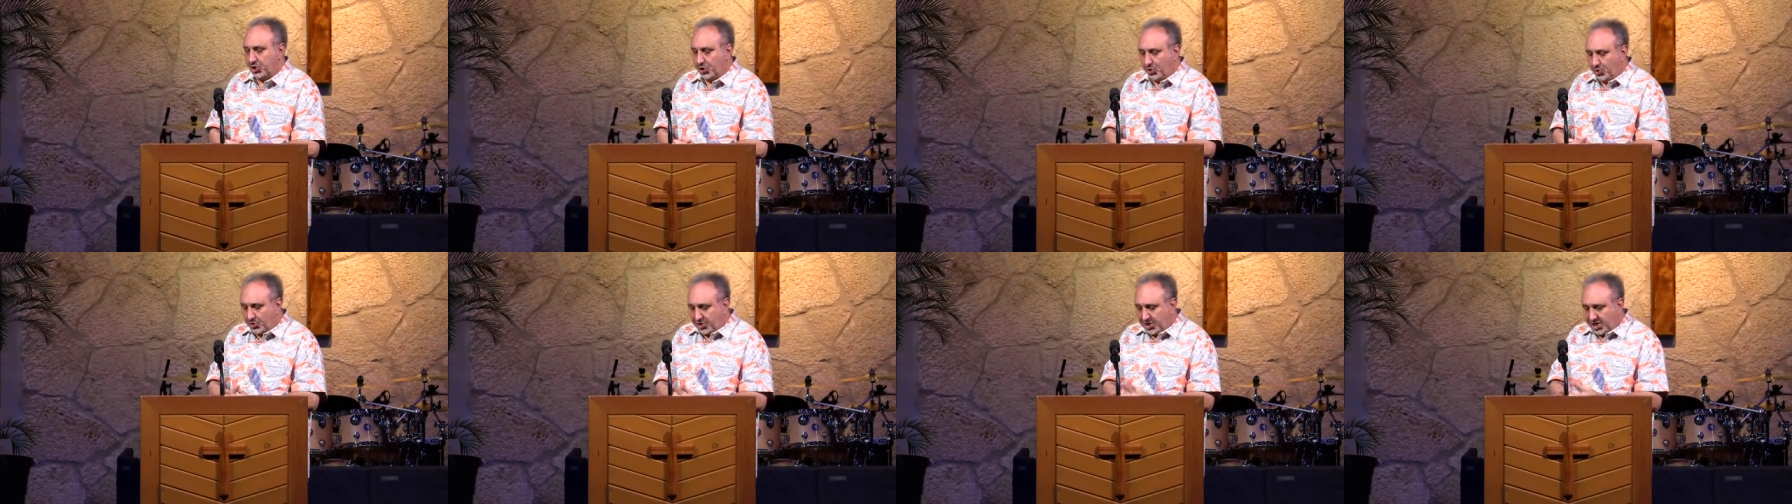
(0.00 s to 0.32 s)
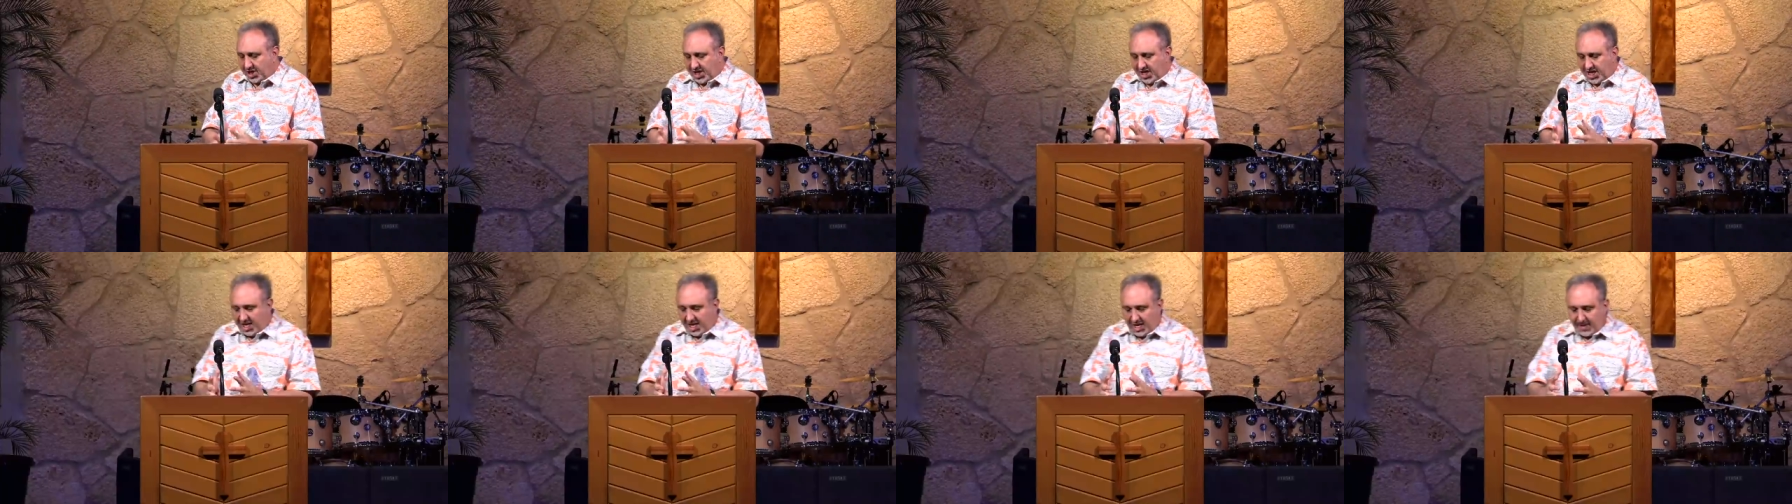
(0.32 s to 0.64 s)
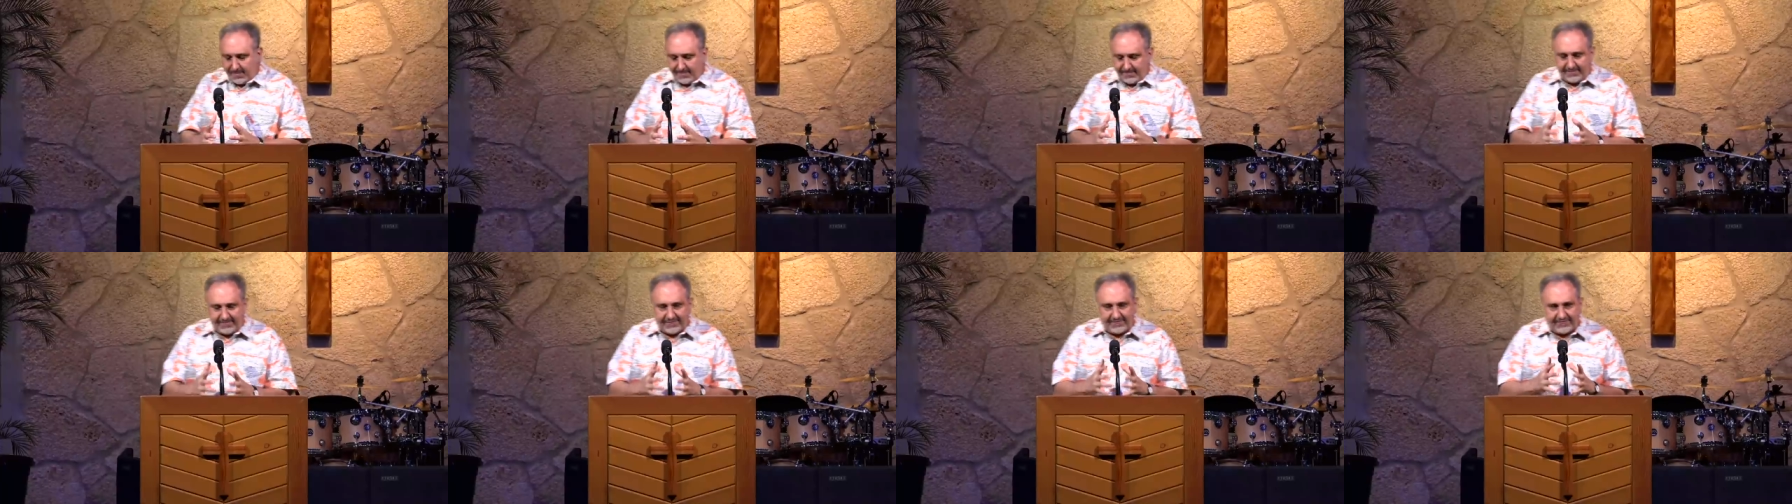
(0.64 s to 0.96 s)
You
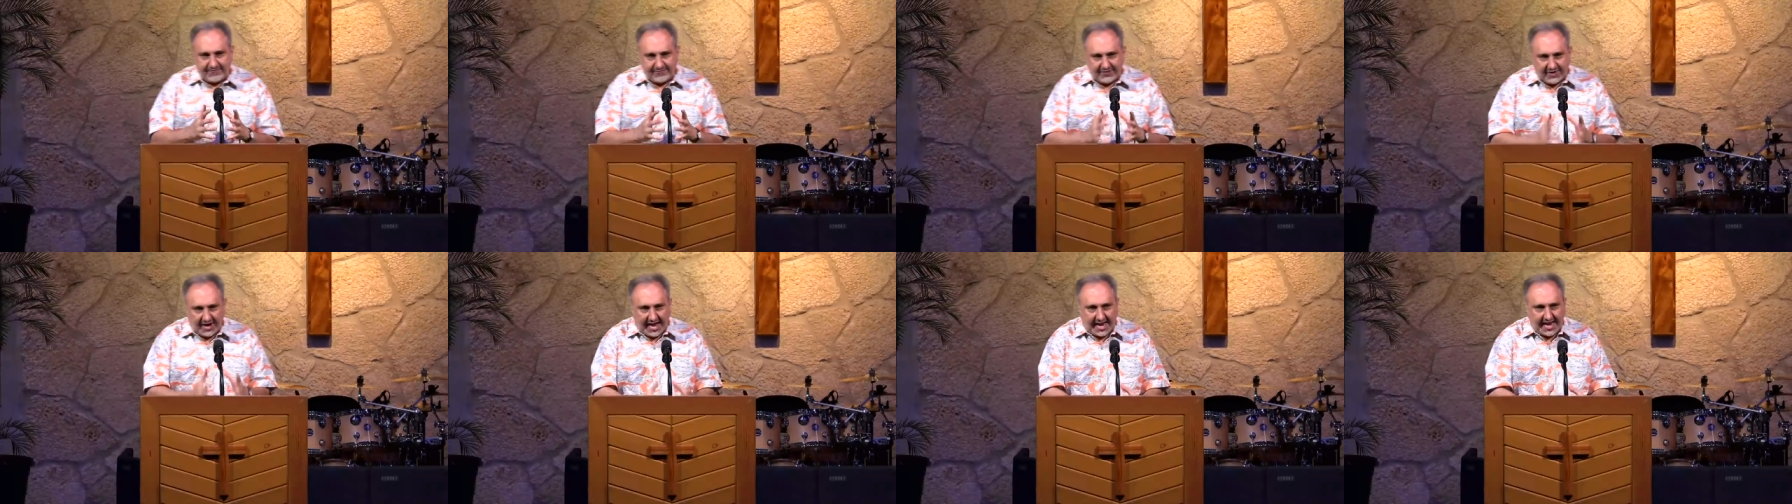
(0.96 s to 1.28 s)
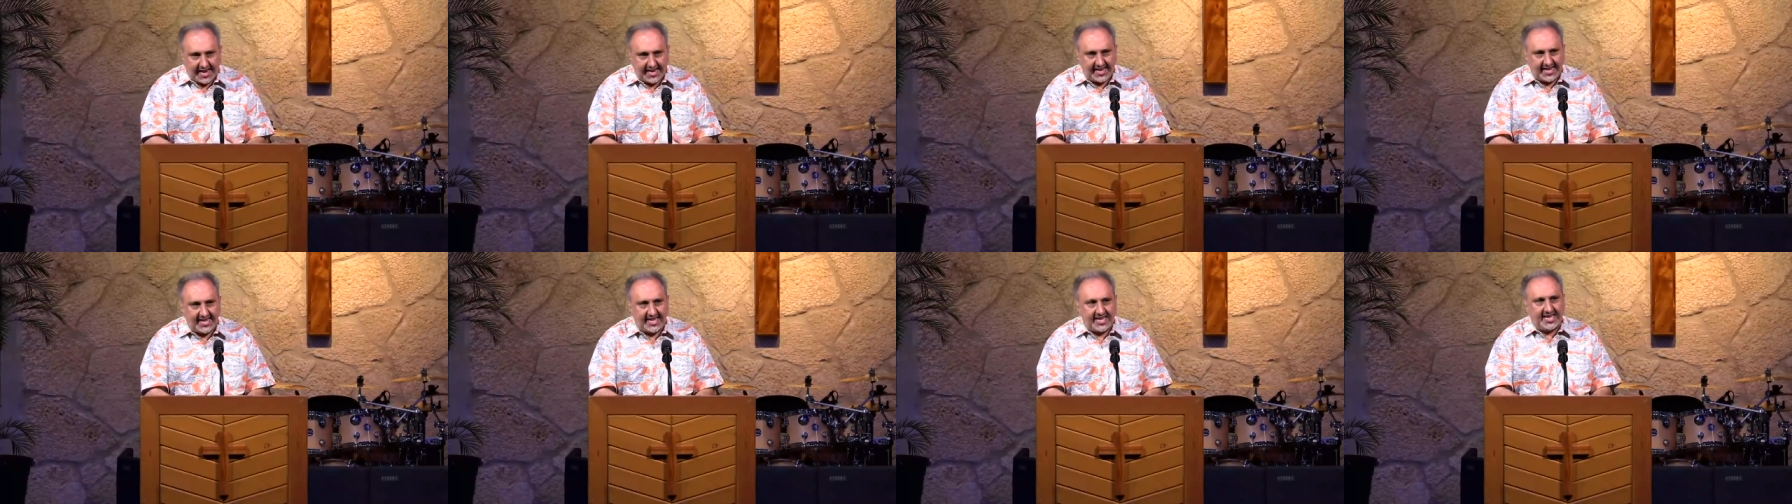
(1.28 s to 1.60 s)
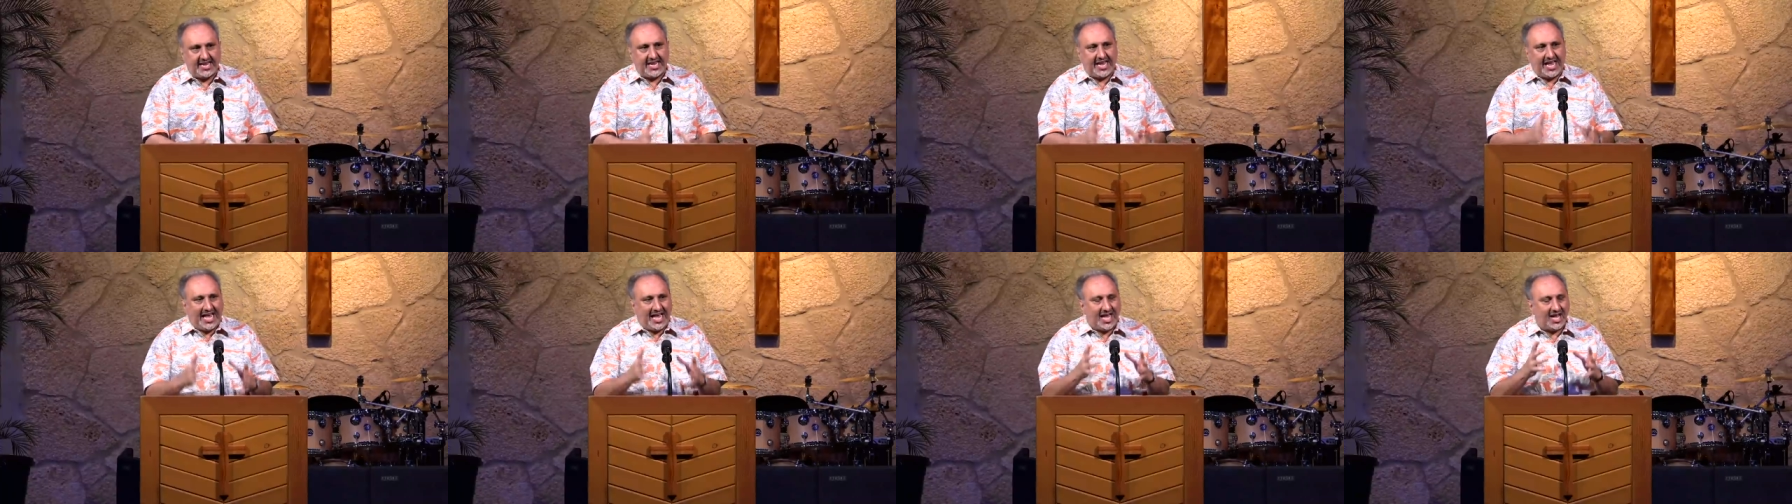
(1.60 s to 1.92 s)
keep
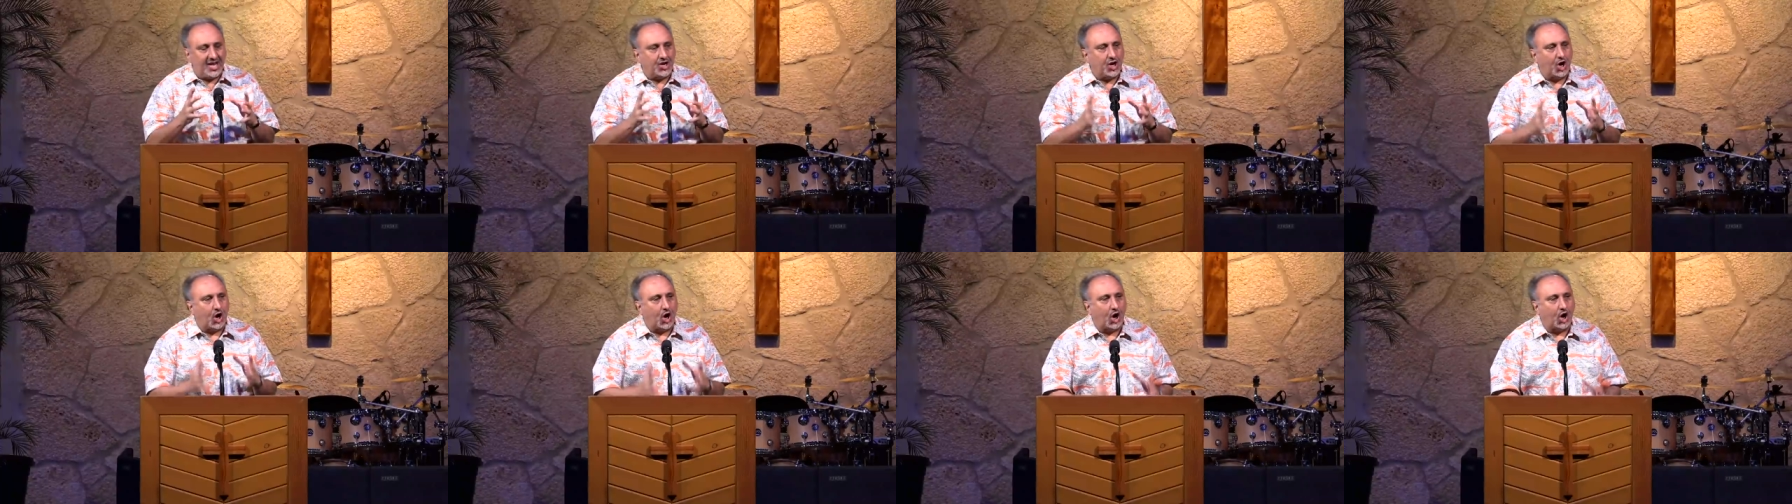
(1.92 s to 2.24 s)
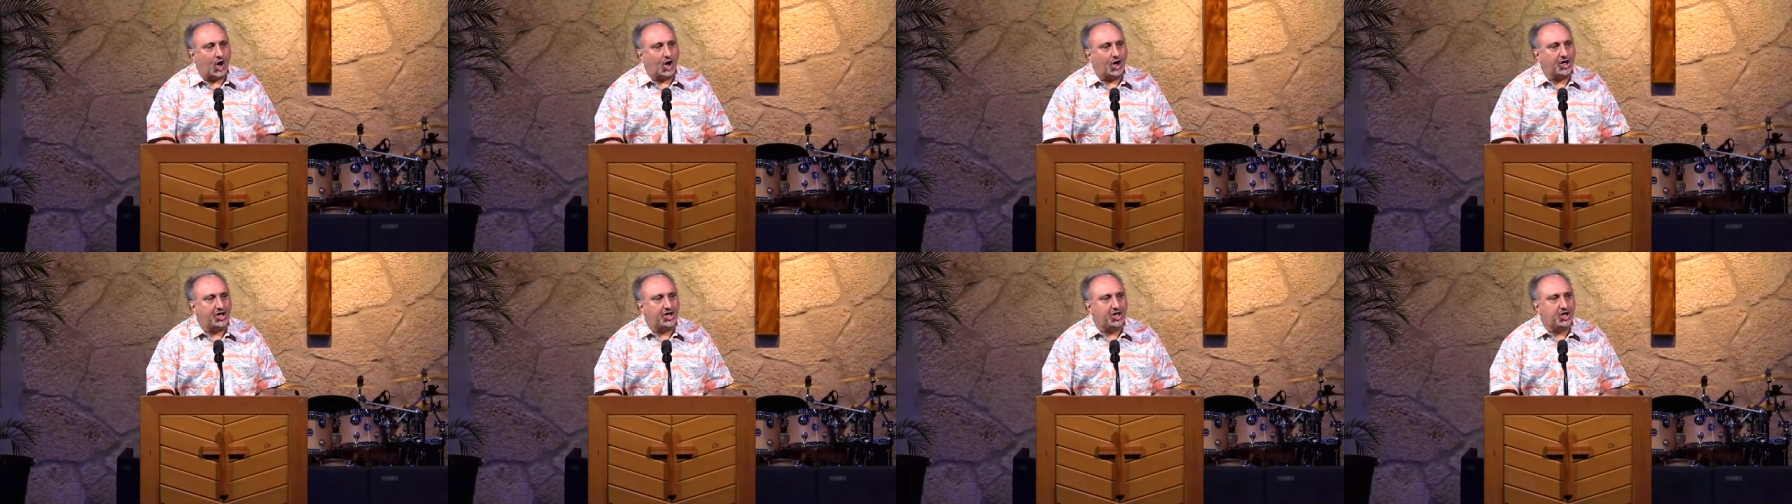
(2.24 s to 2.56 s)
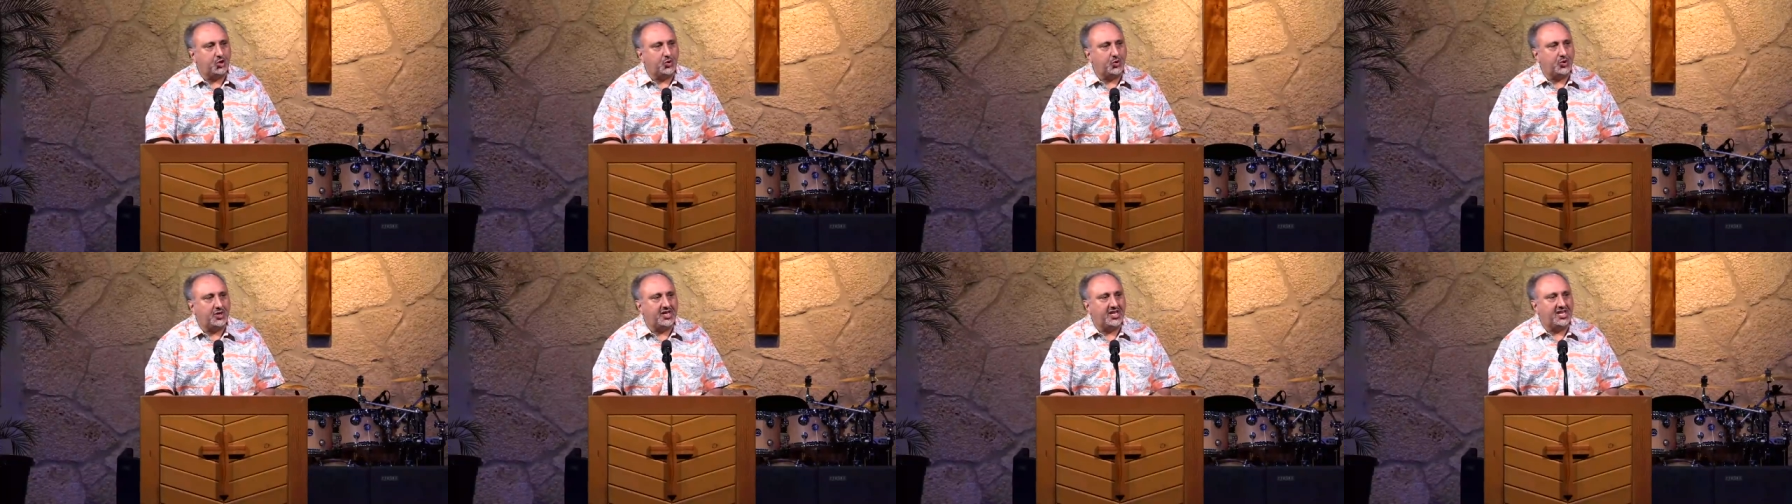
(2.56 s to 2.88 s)
fighting and
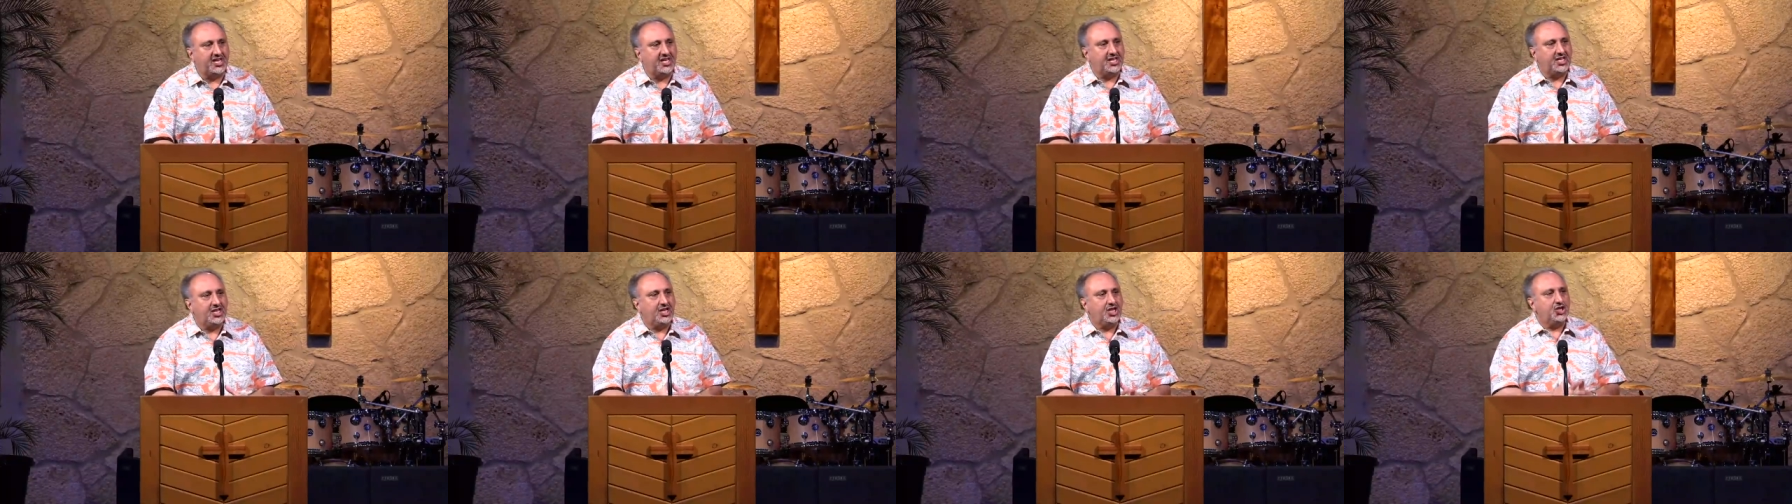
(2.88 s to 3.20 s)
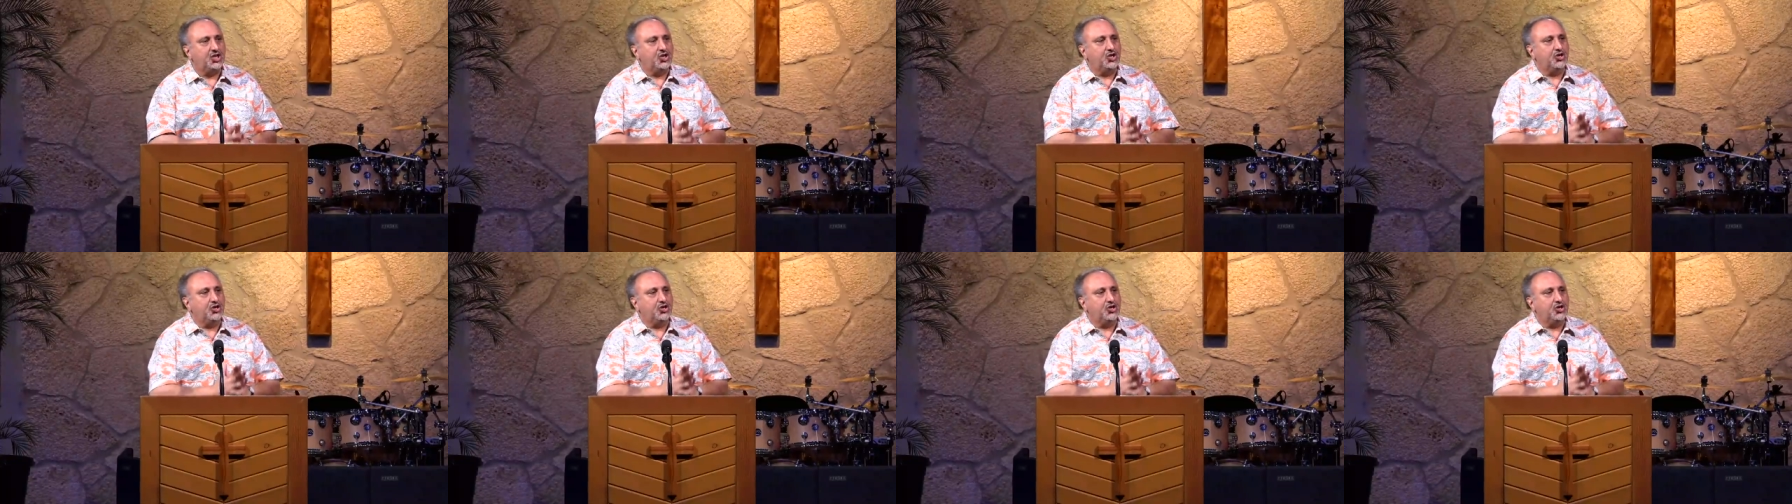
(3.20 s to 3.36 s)
arguing,